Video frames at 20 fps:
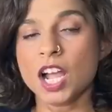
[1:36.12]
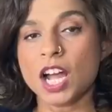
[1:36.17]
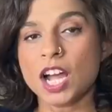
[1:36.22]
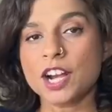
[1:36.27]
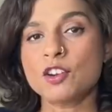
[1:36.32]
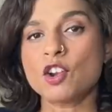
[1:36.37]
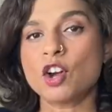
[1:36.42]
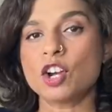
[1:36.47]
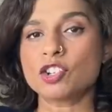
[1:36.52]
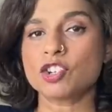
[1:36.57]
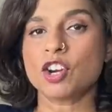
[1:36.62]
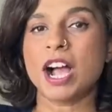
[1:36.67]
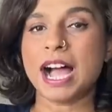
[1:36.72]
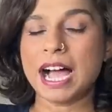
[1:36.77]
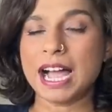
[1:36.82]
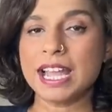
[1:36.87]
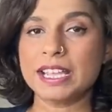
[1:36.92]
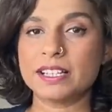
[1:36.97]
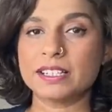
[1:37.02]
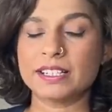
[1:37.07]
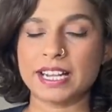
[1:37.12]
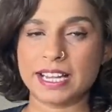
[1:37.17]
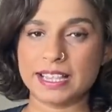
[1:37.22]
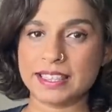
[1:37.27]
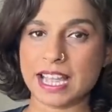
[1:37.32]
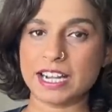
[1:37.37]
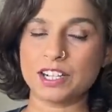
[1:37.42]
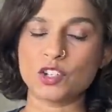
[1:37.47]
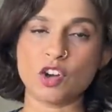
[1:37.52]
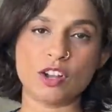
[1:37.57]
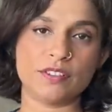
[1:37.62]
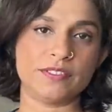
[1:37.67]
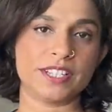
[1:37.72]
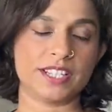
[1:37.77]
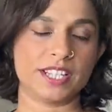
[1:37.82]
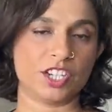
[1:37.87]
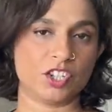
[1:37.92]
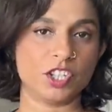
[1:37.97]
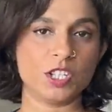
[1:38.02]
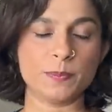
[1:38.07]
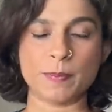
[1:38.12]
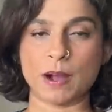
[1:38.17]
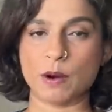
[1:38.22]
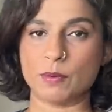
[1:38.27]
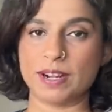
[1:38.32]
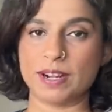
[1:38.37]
a notch higher in that conversation's power